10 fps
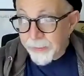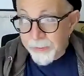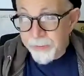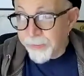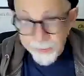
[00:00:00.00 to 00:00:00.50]

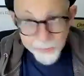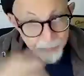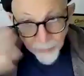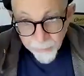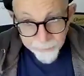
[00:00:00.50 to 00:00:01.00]

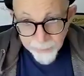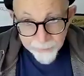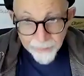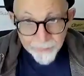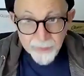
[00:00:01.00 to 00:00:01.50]

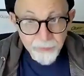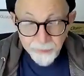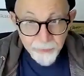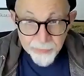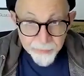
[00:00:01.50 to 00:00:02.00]

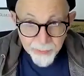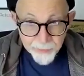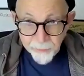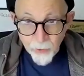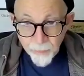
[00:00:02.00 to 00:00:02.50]

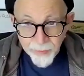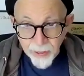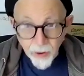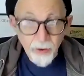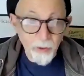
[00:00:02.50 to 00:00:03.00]
they don't know who
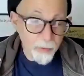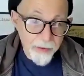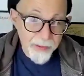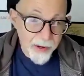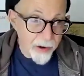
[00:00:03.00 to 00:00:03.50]
they are or
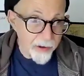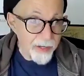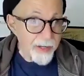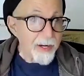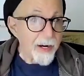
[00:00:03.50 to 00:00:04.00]
where they
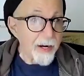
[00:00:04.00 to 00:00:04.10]
are.